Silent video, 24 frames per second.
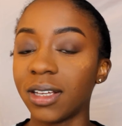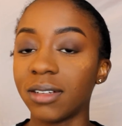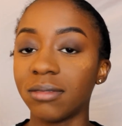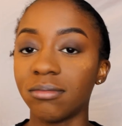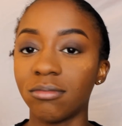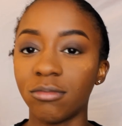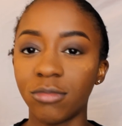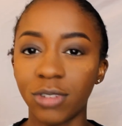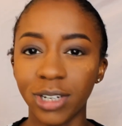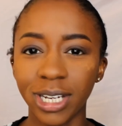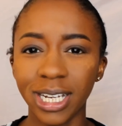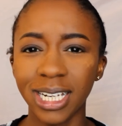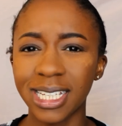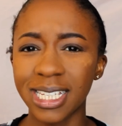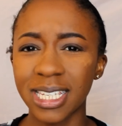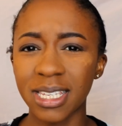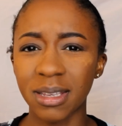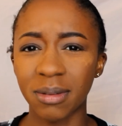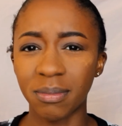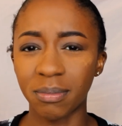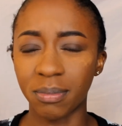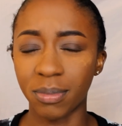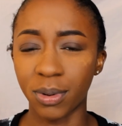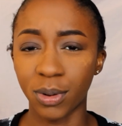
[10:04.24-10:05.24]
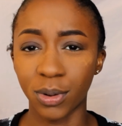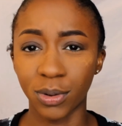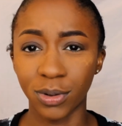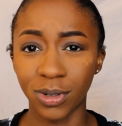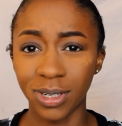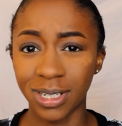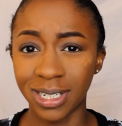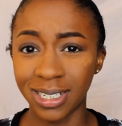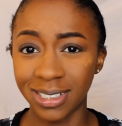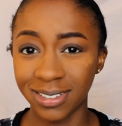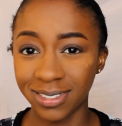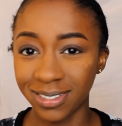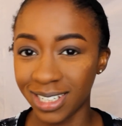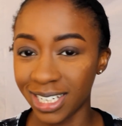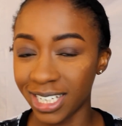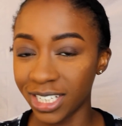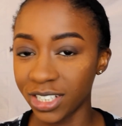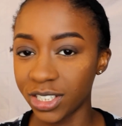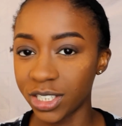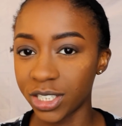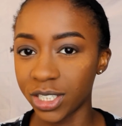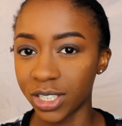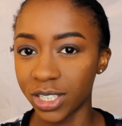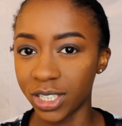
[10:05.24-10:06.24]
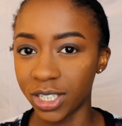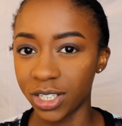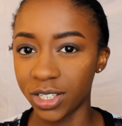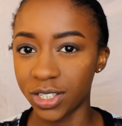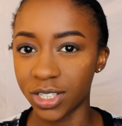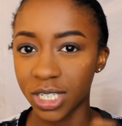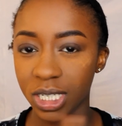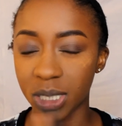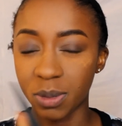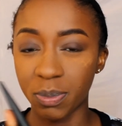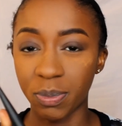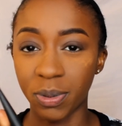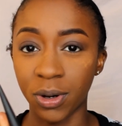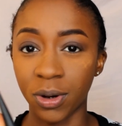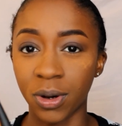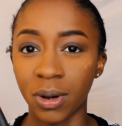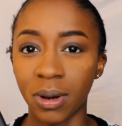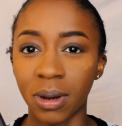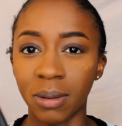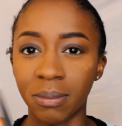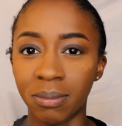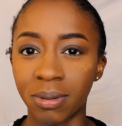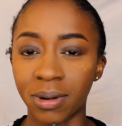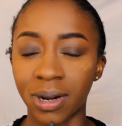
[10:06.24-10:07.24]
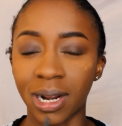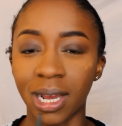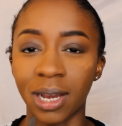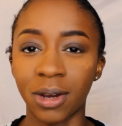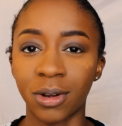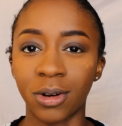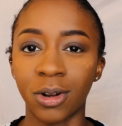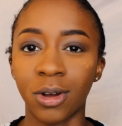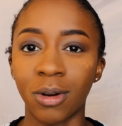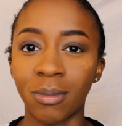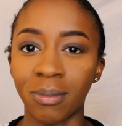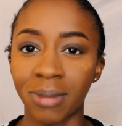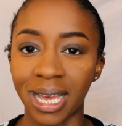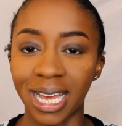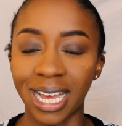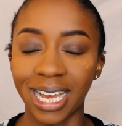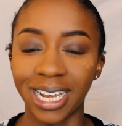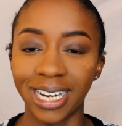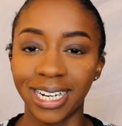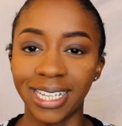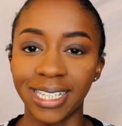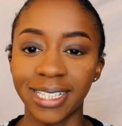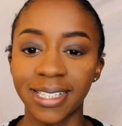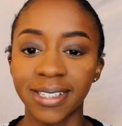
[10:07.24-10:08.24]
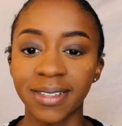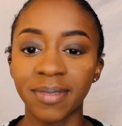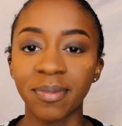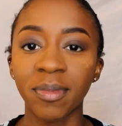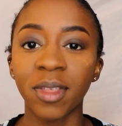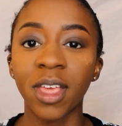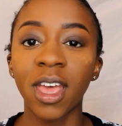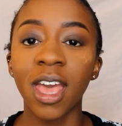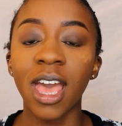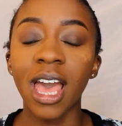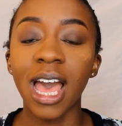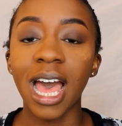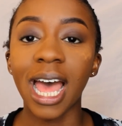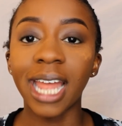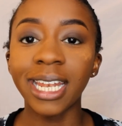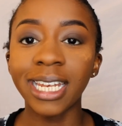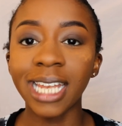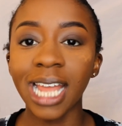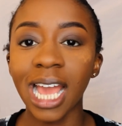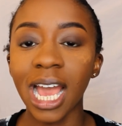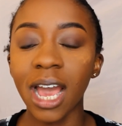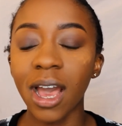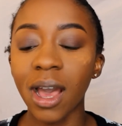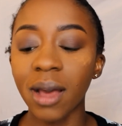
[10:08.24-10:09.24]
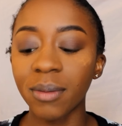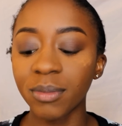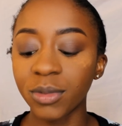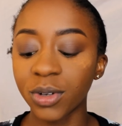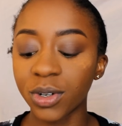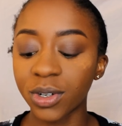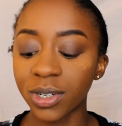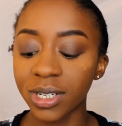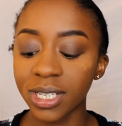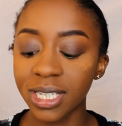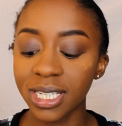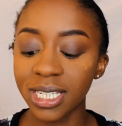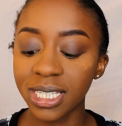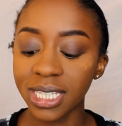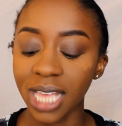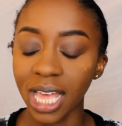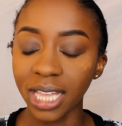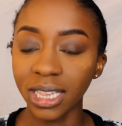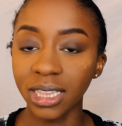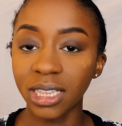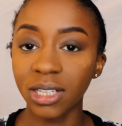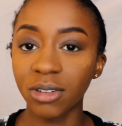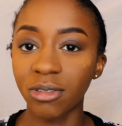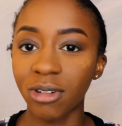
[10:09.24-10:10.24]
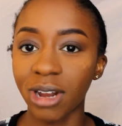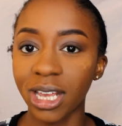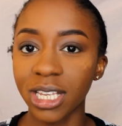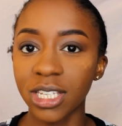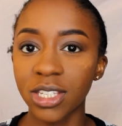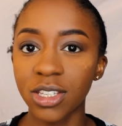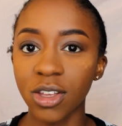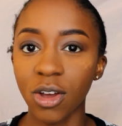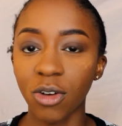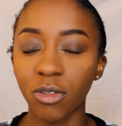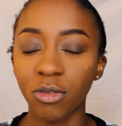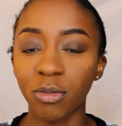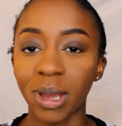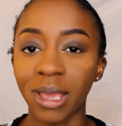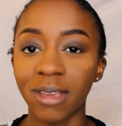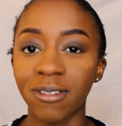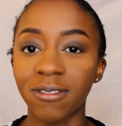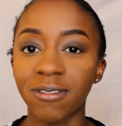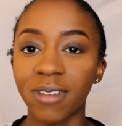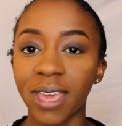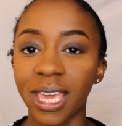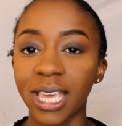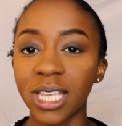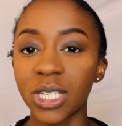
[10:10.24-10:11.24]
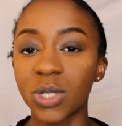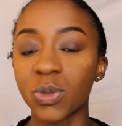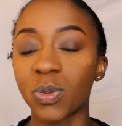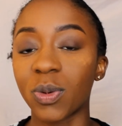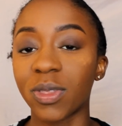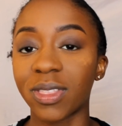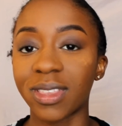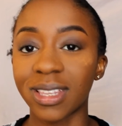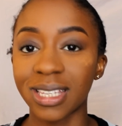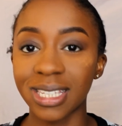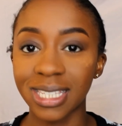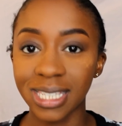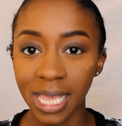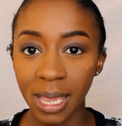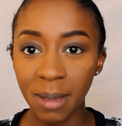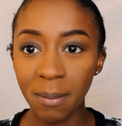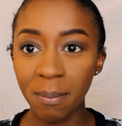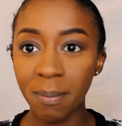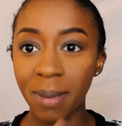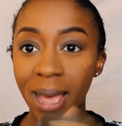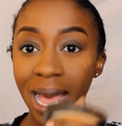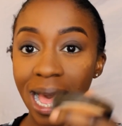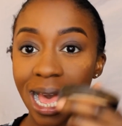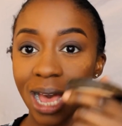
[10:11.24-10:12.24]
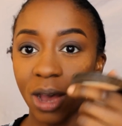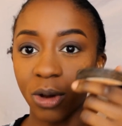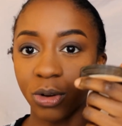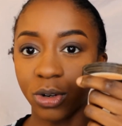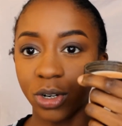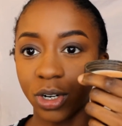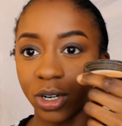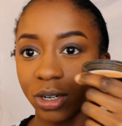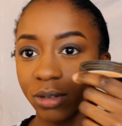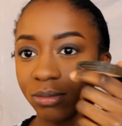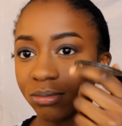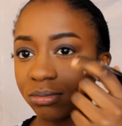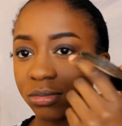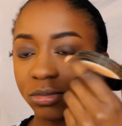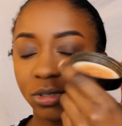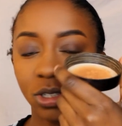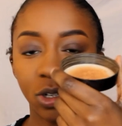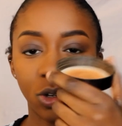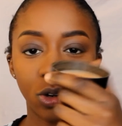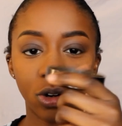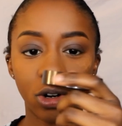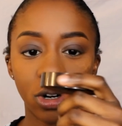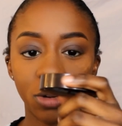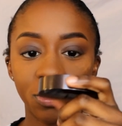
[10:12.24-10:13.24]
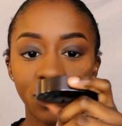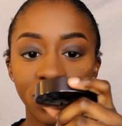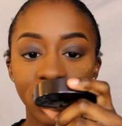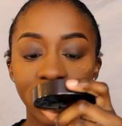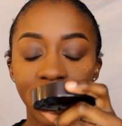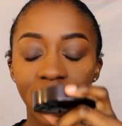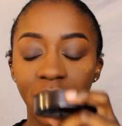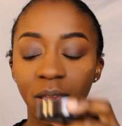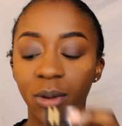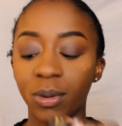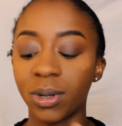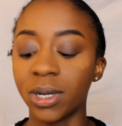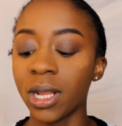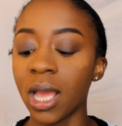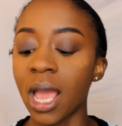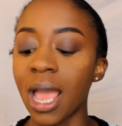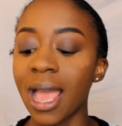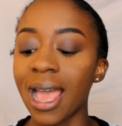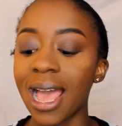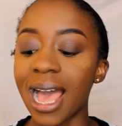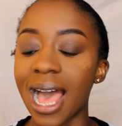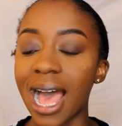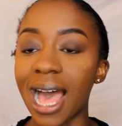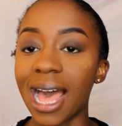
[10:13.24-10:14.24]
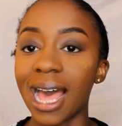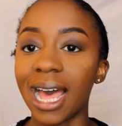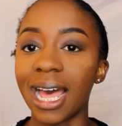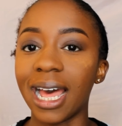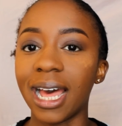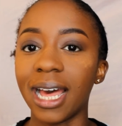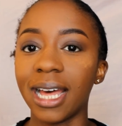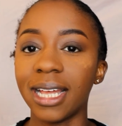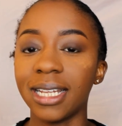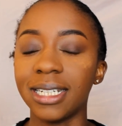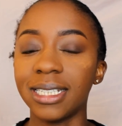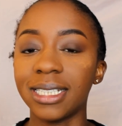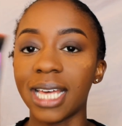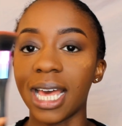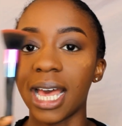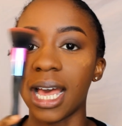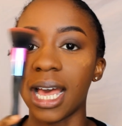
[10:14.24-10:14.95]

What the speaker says: Really simple, literally just put a brown on my eyelids. And now I'm gonna set the rest of my face with the same powder, the Mercier one, and